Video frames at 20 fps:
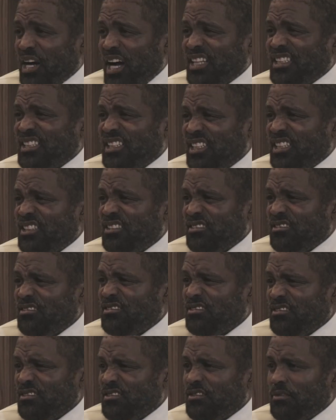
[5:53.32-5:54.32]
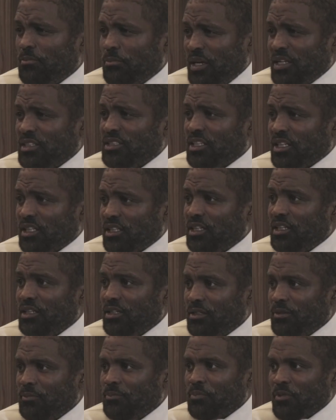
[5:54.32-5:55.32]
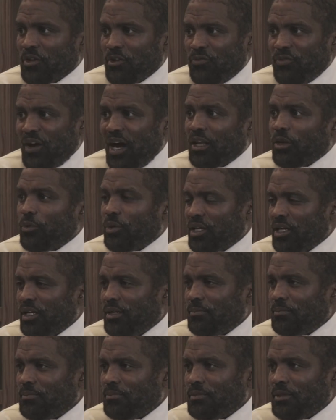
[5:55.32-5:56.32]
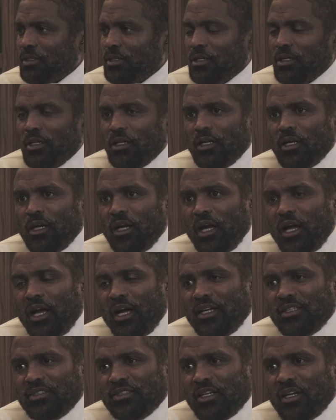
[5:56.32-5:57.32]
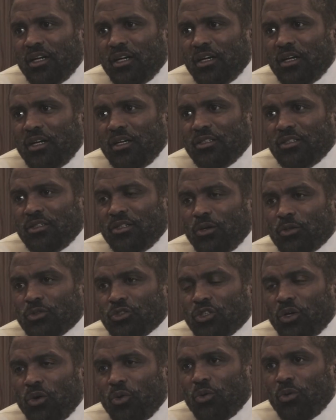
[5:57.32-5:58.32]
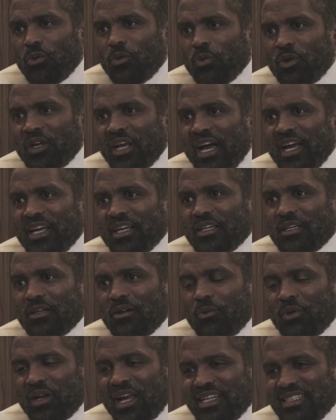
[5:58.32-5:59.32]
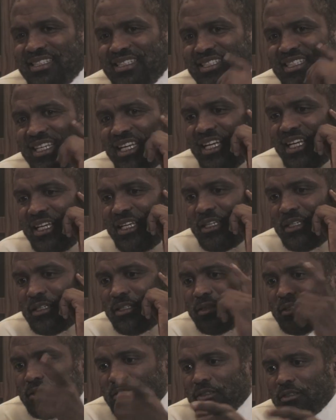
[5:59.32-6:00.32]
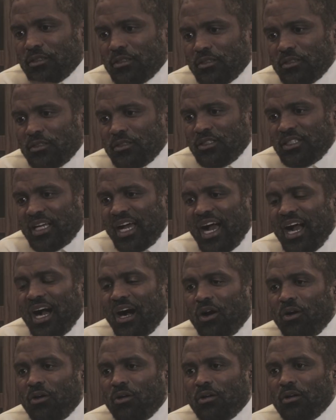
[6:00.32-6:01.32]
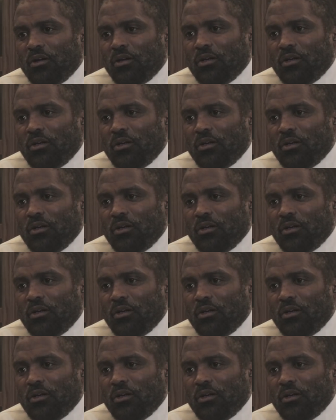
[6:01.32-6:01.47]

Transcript: continent, basically following him. And you know, so when I see Yao